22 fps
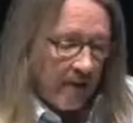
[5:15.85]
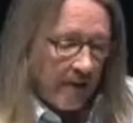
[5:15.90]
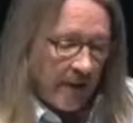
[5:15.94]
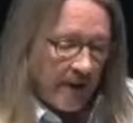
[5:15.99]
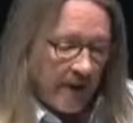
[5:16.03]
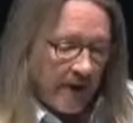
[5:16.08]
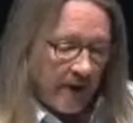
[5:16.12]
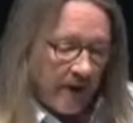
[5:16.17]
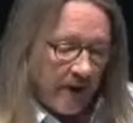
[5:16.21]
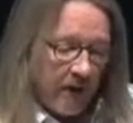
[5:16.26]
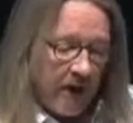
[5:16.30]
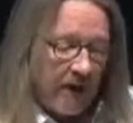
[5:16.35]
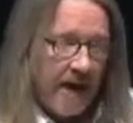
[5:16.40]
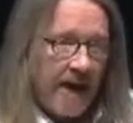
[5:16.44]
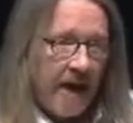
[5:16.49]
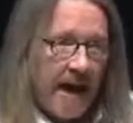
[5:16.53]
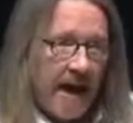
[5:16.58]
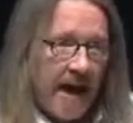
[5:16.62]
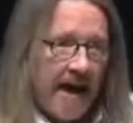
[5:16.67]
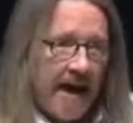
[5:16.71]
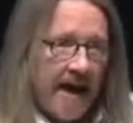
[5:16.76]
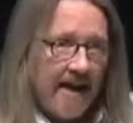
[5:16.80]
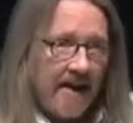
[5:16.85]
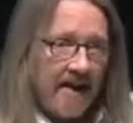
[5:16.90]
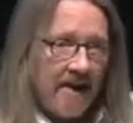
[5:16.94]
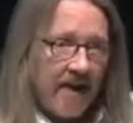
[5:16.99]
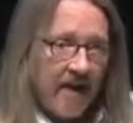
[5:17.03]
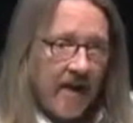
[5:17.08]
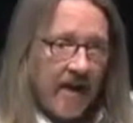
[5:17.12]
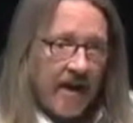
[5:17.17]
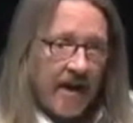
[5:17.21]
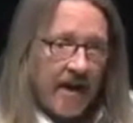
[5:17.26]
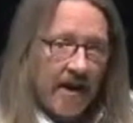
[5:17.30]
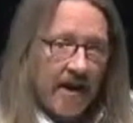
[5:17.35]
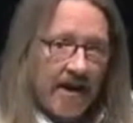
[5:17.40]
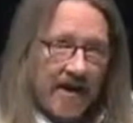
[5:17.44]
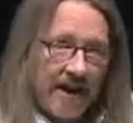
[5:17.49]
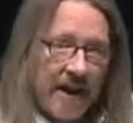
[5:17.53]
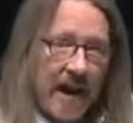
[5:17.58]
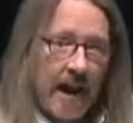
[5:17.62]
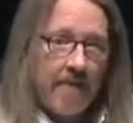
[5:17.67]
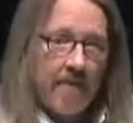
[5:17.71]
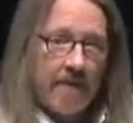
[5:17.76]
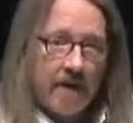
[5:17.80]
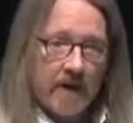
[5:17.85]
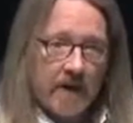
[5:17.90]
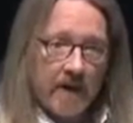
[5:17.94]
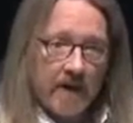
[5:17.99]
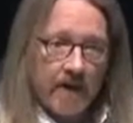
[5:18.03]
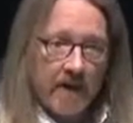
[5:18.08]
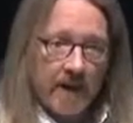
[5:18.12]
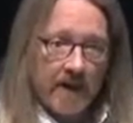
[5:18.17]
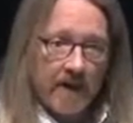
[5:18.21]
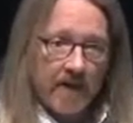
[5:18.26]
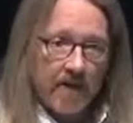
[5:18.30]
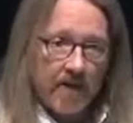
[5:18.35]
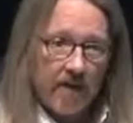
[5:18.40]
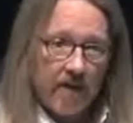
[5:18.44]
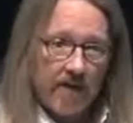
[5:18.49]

but to look at the chemistry,